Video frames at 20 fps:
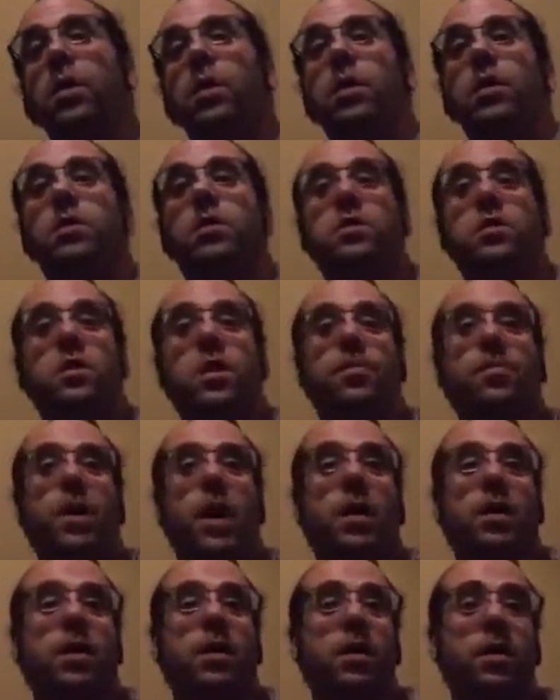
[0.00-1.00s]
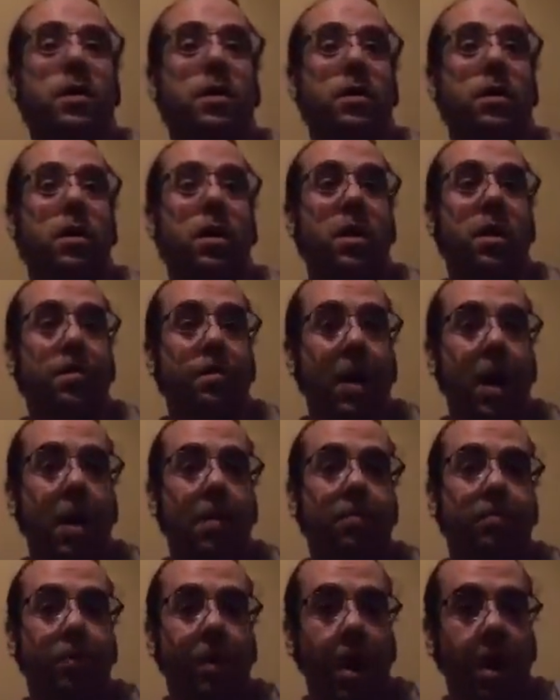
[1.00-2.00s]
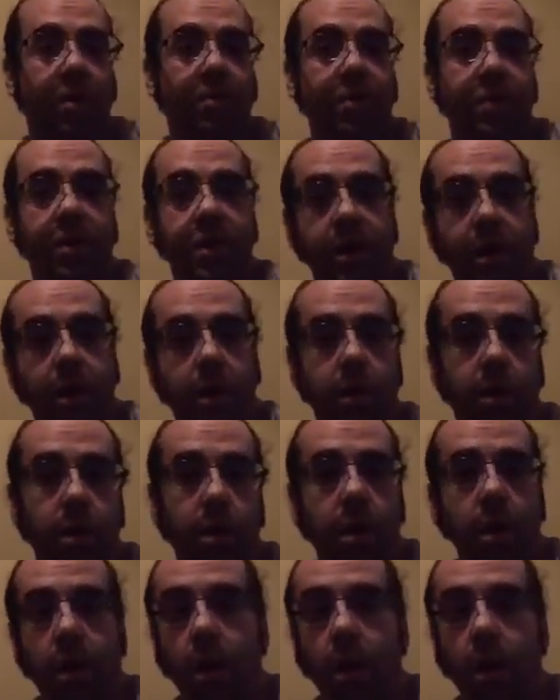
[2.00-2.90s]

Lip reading: It's Stepdog, the hip hop prophet here,